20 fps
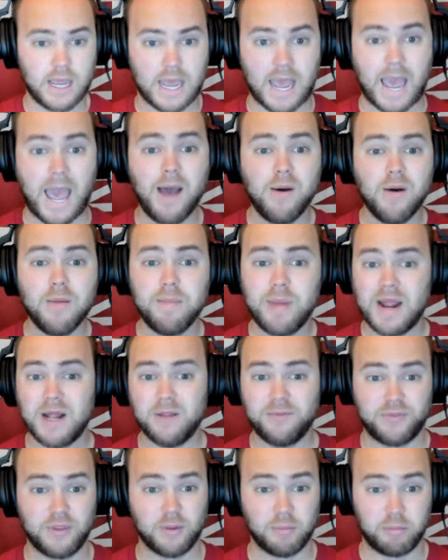How
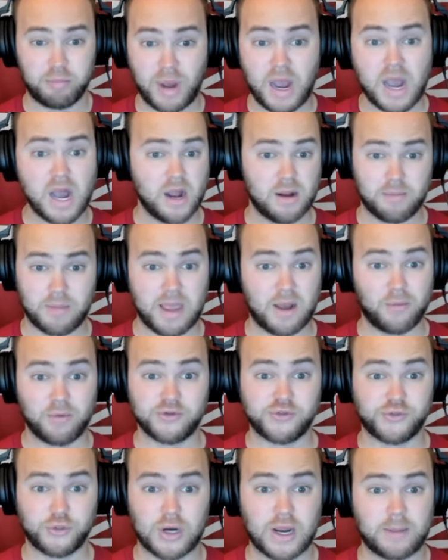about the bomb that
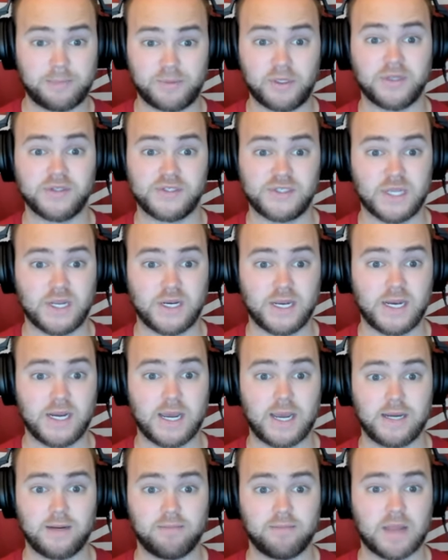was dropped on Sunday
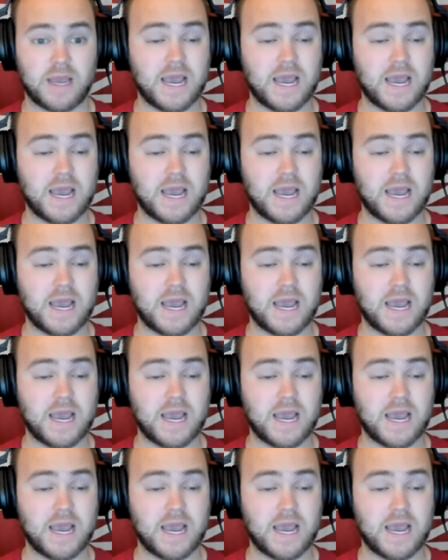night?